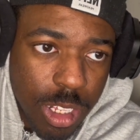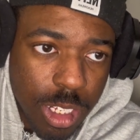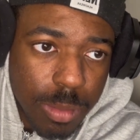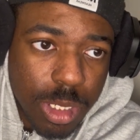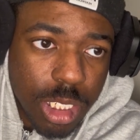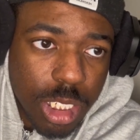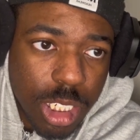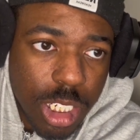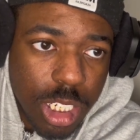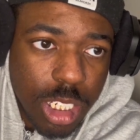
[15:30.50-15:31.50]
Let me
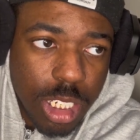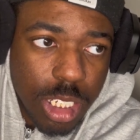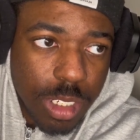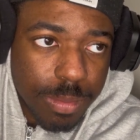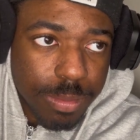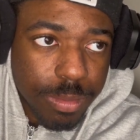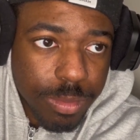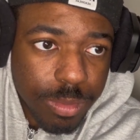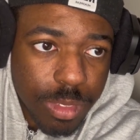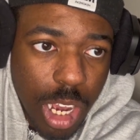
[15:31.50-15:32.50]
see.
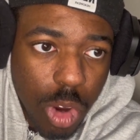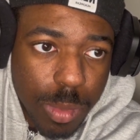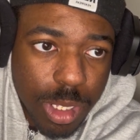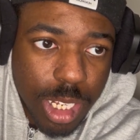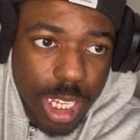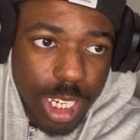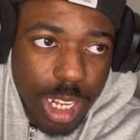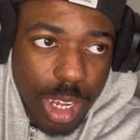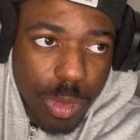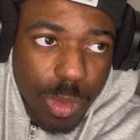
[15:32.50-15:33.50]
I would be like,
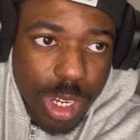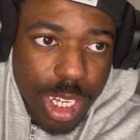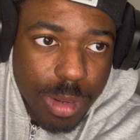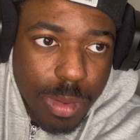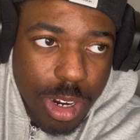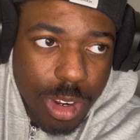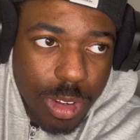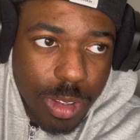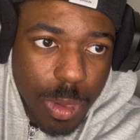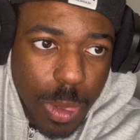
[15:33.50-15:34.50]
like what, bro?